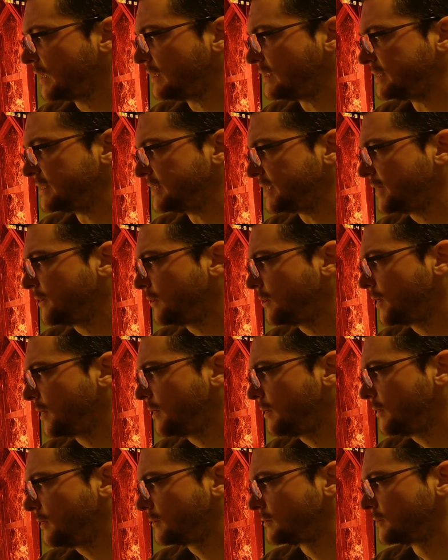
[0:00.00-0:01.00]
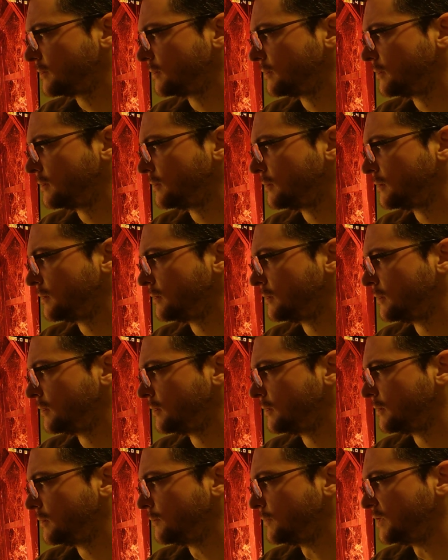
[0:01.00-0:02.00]
and 0 here.
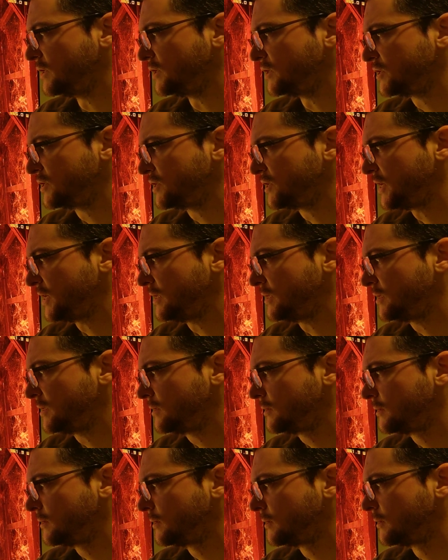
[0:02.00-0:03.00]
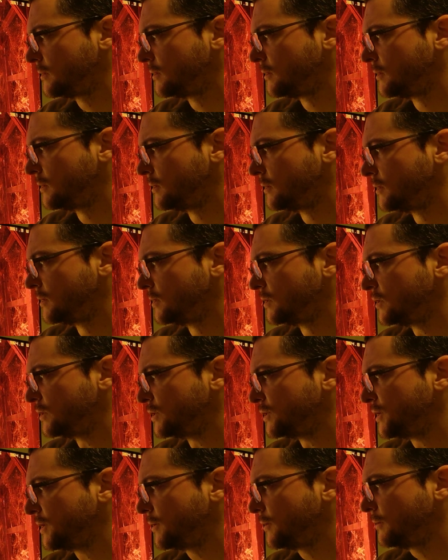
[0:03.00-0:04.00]
You just change it to
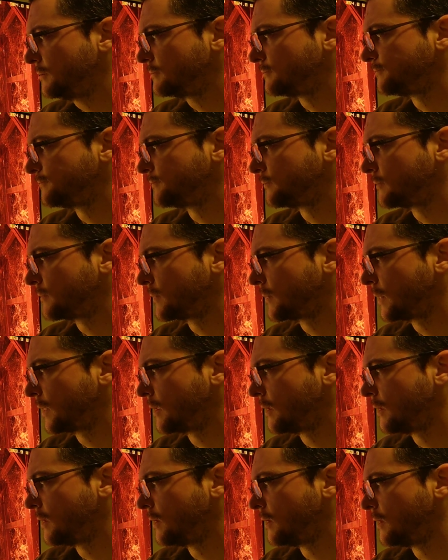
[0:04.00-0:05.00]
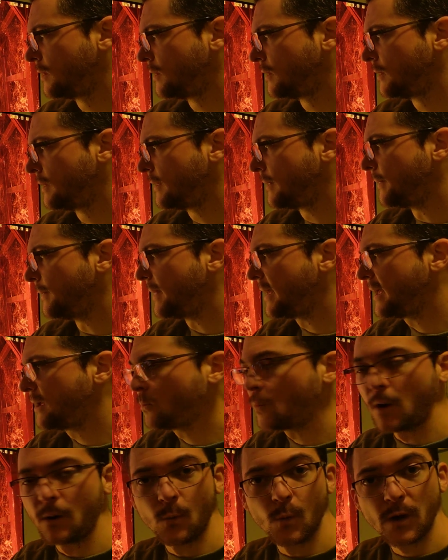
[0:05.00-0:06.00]
0.
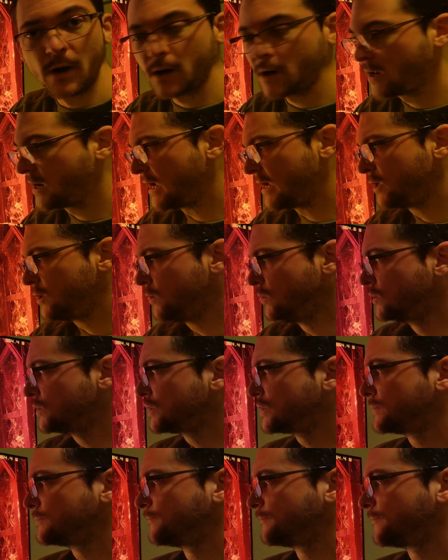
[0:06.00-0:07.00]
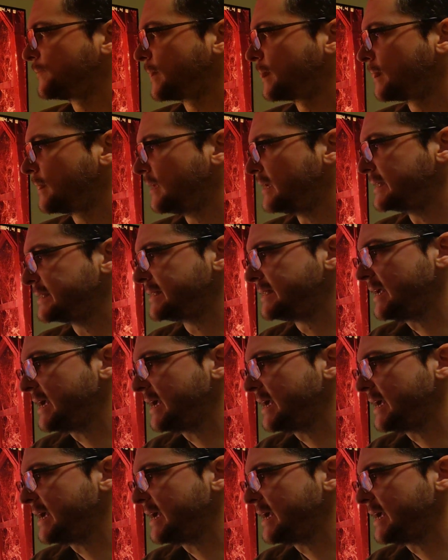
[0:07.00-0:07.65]
Then what we're going to use is